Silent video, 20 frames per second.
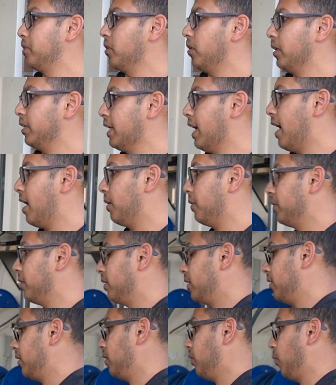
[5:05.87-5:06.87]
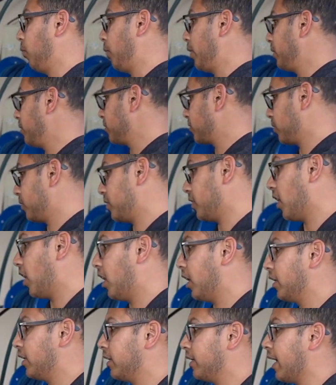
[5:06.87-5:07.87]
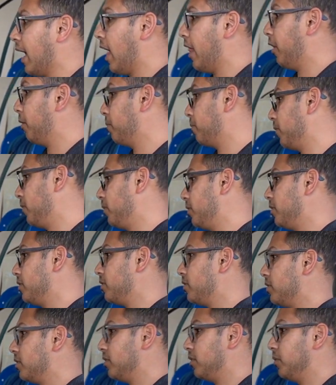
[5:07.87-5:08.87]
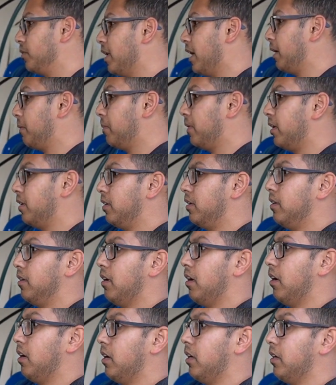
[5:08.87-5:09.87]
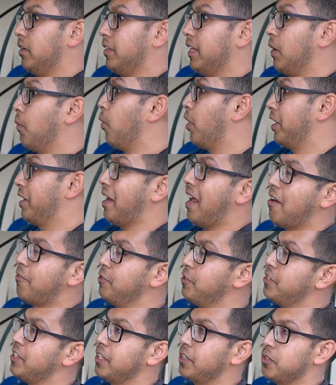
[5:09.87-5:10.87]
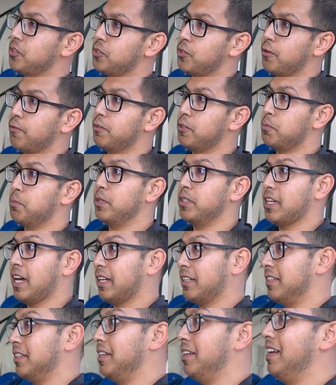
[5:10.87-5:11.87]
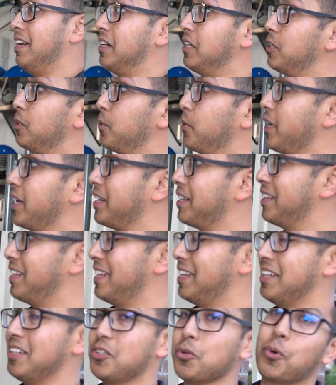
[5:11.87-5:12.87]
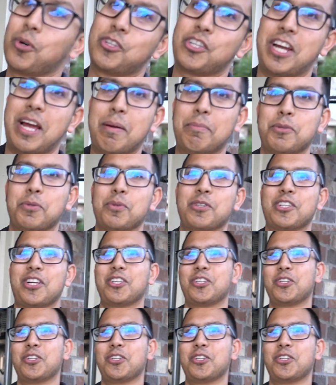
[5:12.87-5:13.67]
it all down. Wheels are done, calipers, you name it. They wanted every single surface protected, including the door jambs, which I